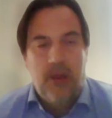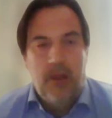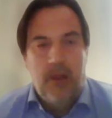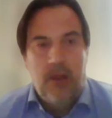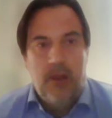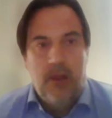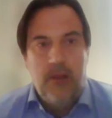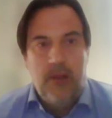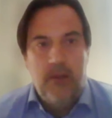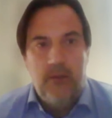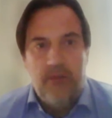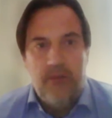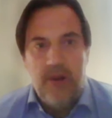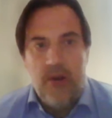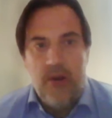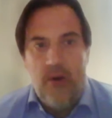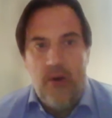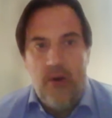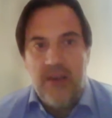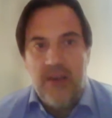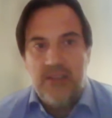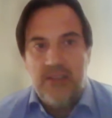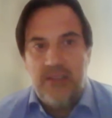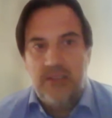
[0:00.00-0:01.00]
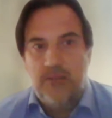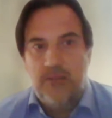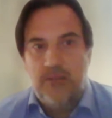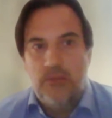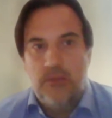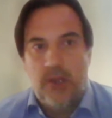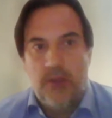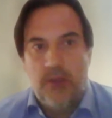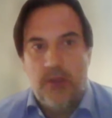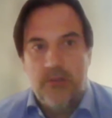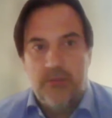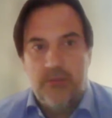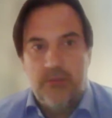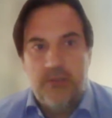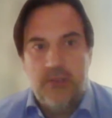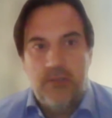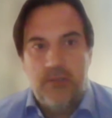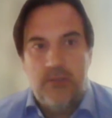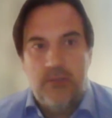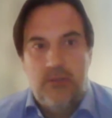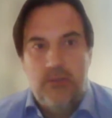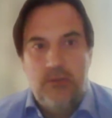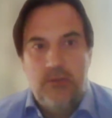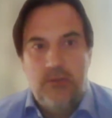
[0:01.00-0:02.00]
you realize that
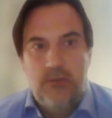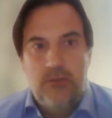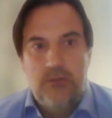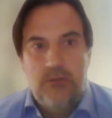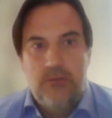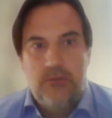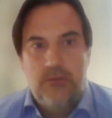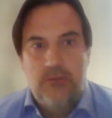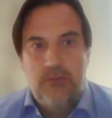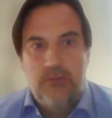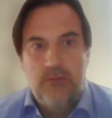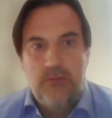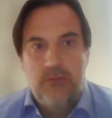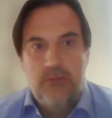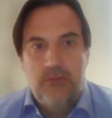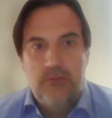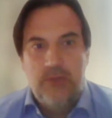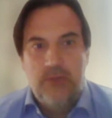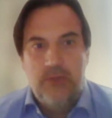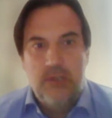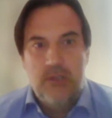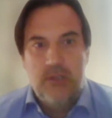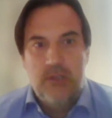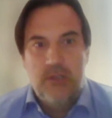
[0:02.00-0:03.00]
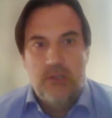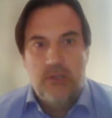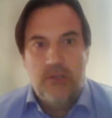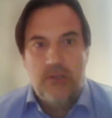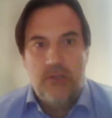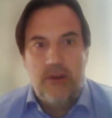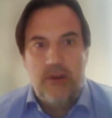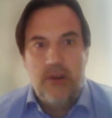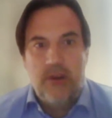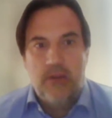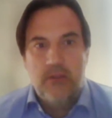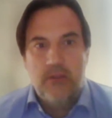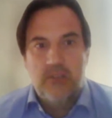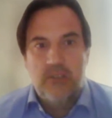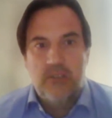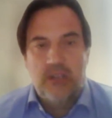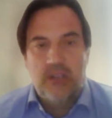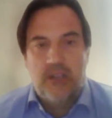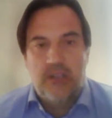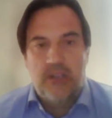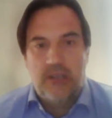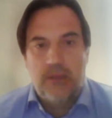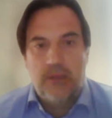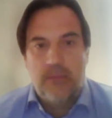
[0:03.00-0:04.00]
2002 is not a very good
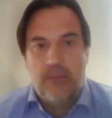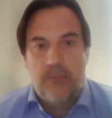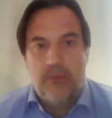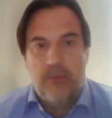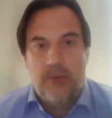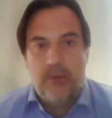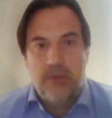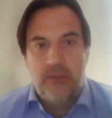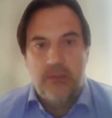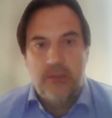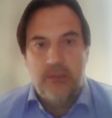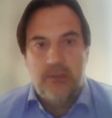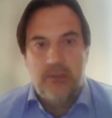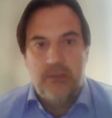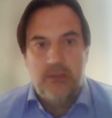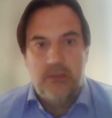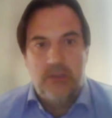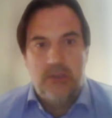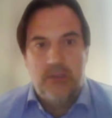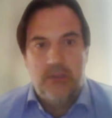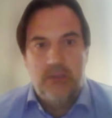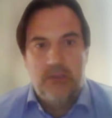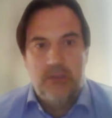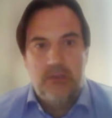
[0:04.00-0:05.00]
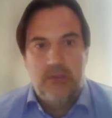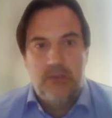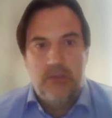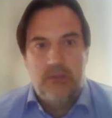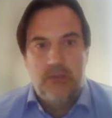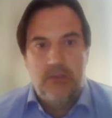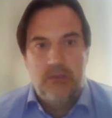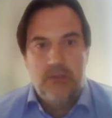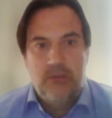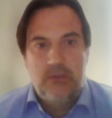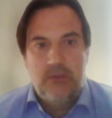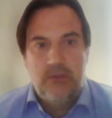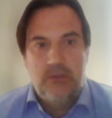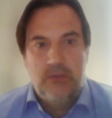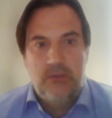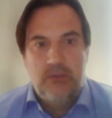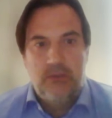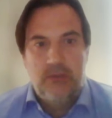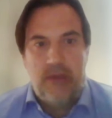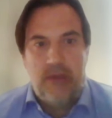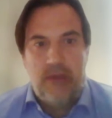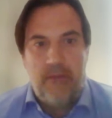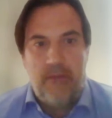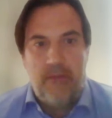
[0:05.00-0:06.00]
starting point to
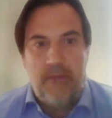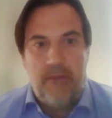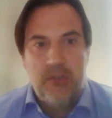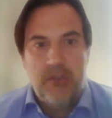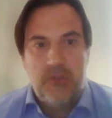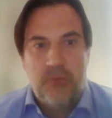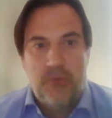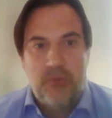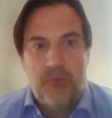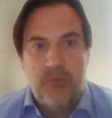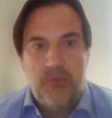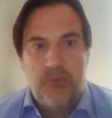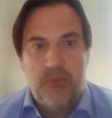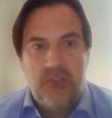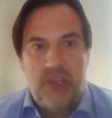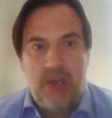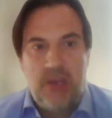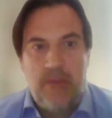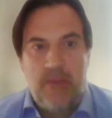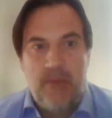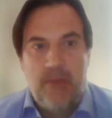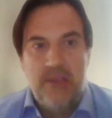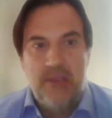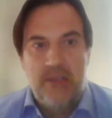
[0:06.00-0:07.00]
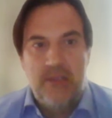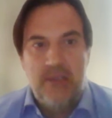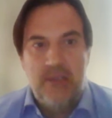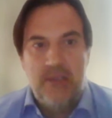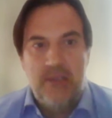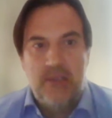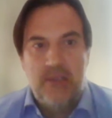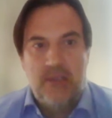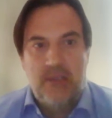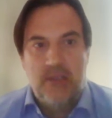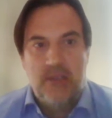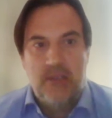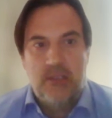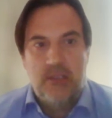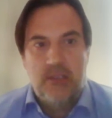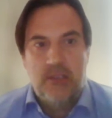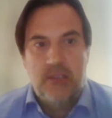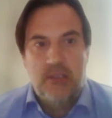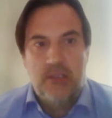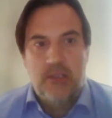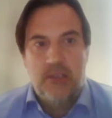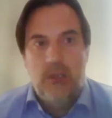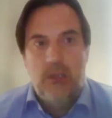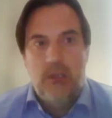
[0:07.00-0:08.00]
have a much more seamless
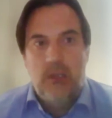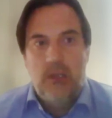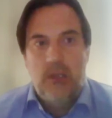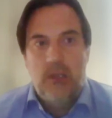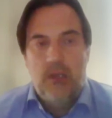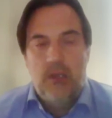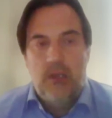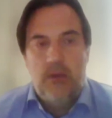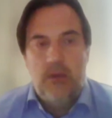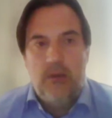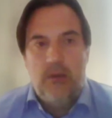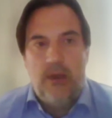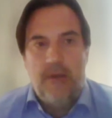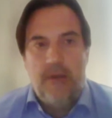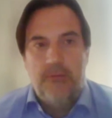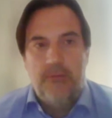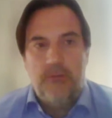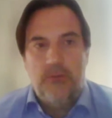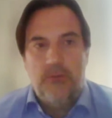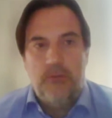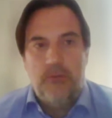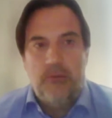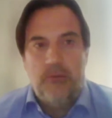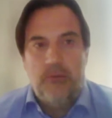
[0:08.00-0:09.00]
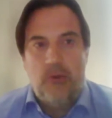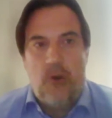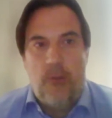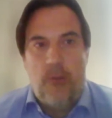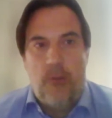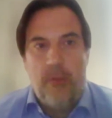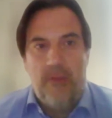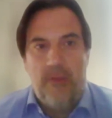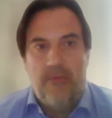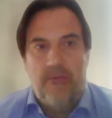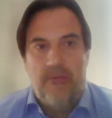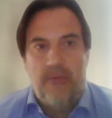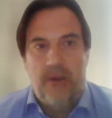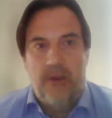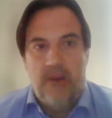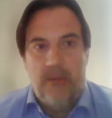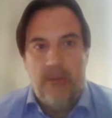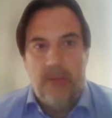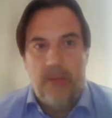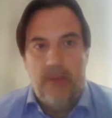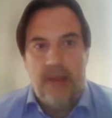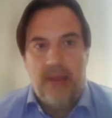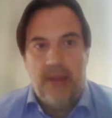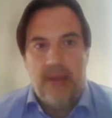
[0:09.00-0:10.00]
discussion. You have to go a bit further
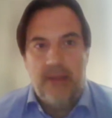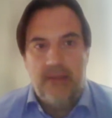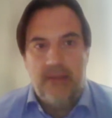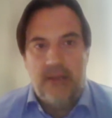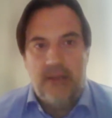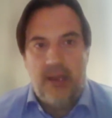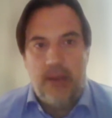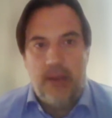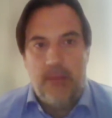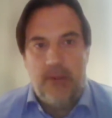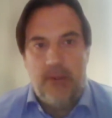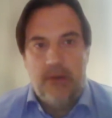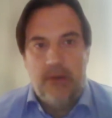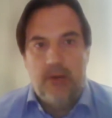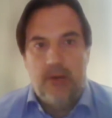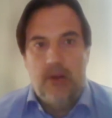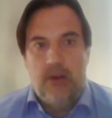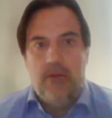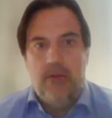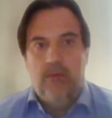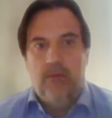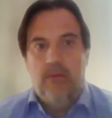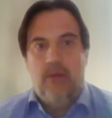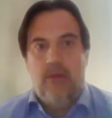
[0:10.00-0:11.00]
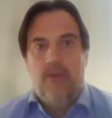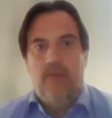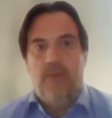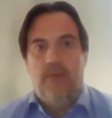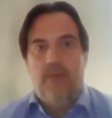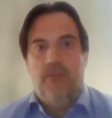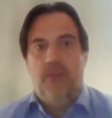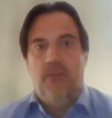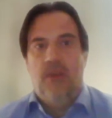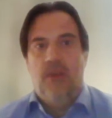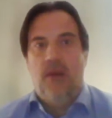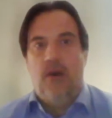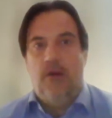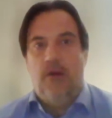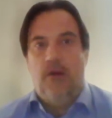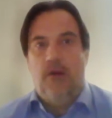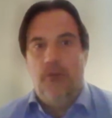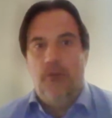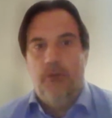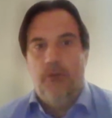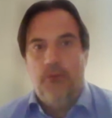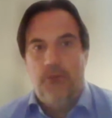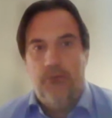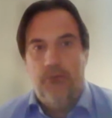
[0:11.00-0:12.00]
back in time and see how
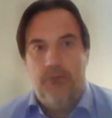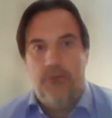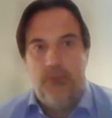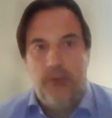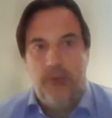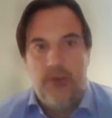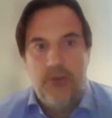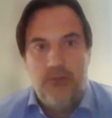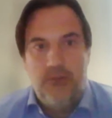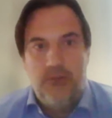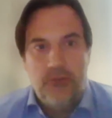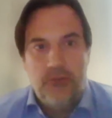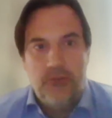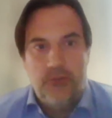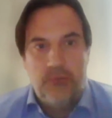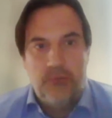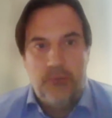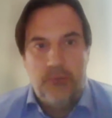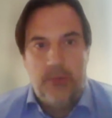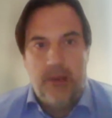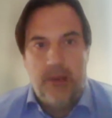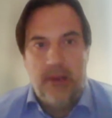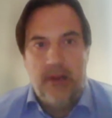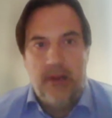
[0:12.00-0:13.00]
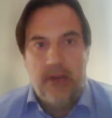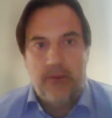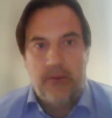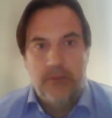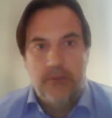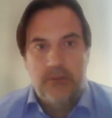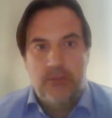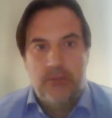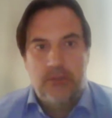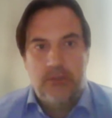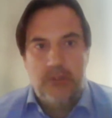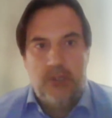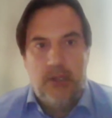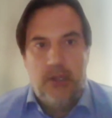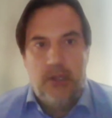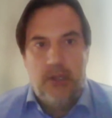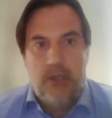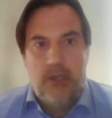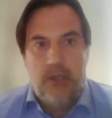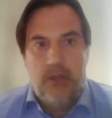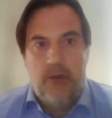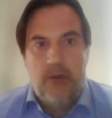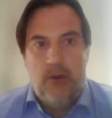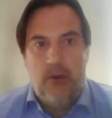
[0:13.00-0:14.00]
those issues played out
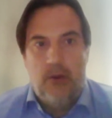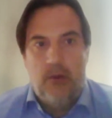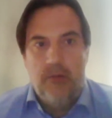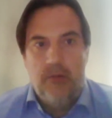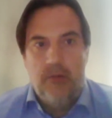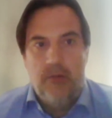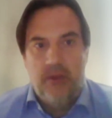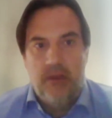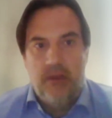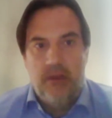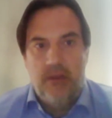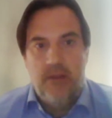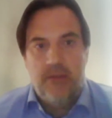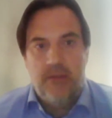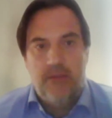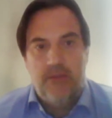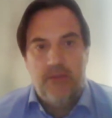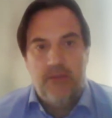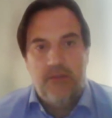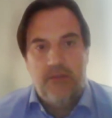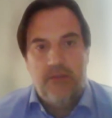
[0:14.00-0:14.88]
over the years.